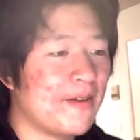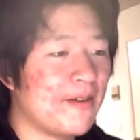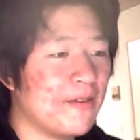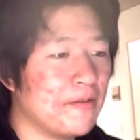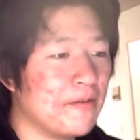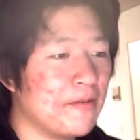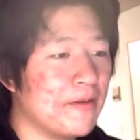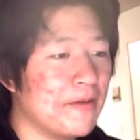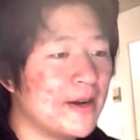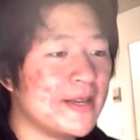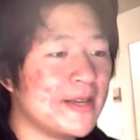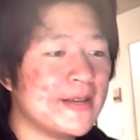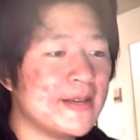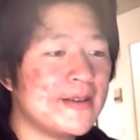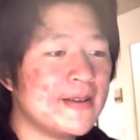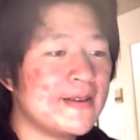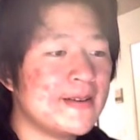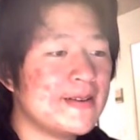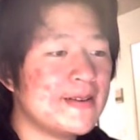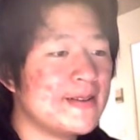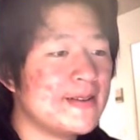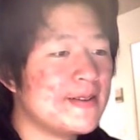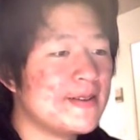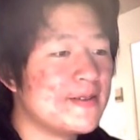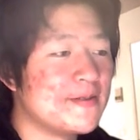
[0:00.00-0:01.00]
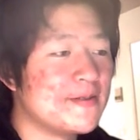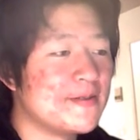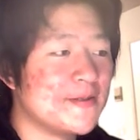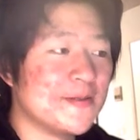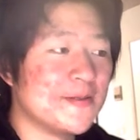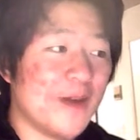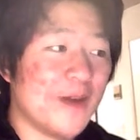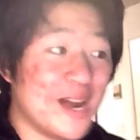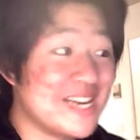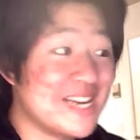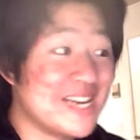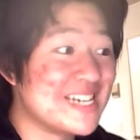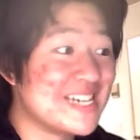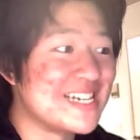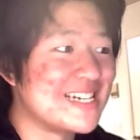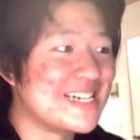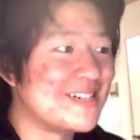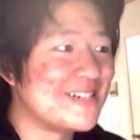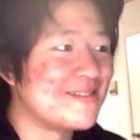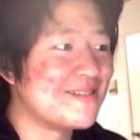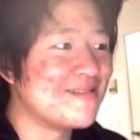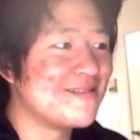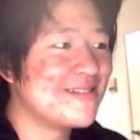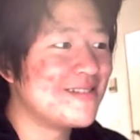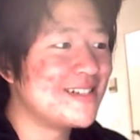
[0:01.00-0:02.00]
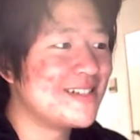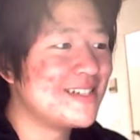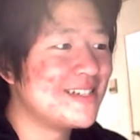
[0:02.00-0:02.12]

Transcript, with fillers: everybody right now.